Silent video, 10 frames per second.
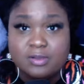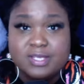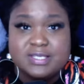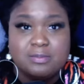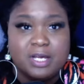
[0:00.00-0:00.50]

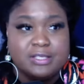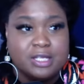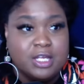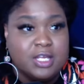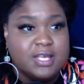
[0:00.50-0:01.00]
This month,
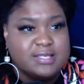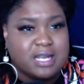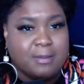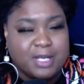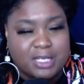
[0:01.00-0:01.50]
he
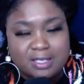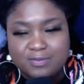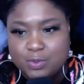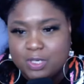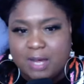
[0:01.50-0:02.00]
said, I'm going to
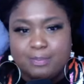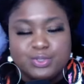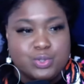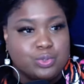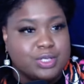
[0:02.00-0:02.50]
give you an
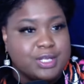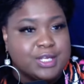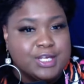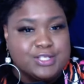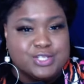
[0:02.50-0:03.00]

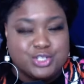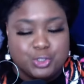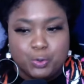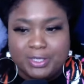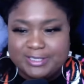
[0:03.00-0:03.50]
opportunity to
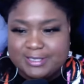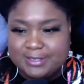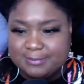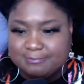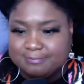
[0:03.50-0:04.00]
do it.
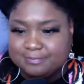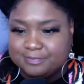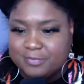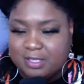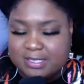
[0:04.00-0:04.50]

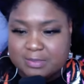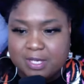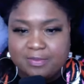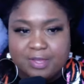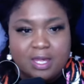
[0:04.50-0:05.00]
This
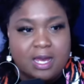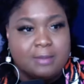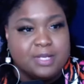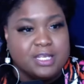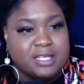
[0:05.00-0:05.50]
month,
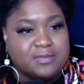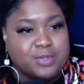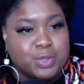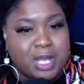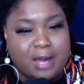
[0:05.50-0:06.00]
I'm going to give
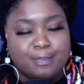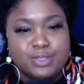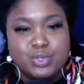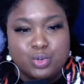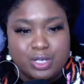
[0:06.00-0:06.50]
you an
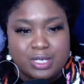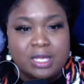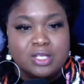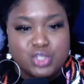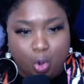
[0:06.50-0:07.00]
opportunity
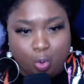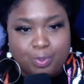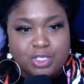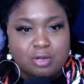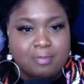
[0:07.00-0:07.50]
to
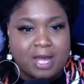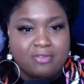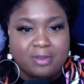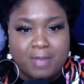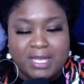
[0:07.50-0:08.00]
open your
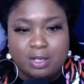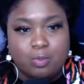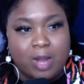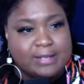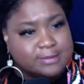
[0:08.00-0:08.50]
mouth and make
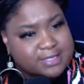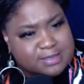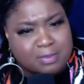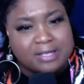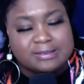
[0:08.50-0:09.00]
it right.
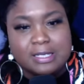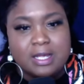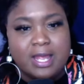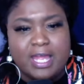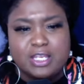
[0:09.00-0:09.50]
This month,
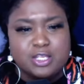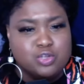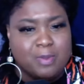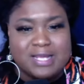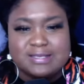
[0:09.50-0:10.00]
and
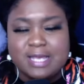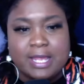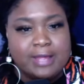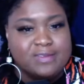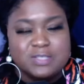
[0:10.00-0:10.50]
you might
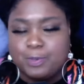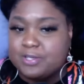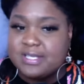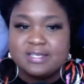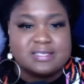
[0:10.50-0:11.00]
say, This
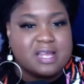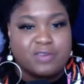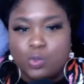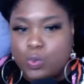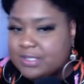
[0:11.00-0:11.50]
person is
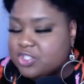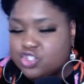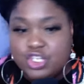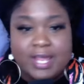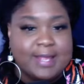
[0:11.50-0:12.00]
never going to
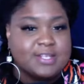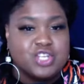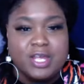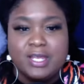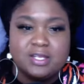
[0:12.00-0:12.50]

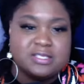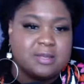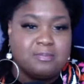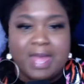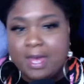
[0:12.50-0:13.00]
change. It
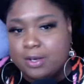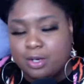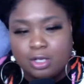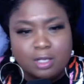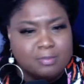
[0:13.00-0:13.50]
doesn't
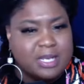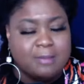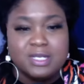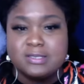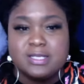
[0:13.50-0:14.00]
matter. But
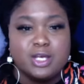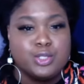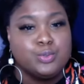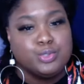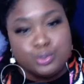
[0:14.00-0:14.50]
I'm going to tell
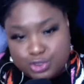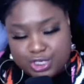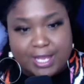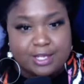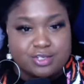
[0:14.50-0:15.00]
you, you
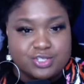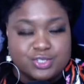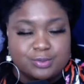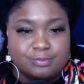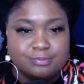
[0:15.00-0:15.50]
changed.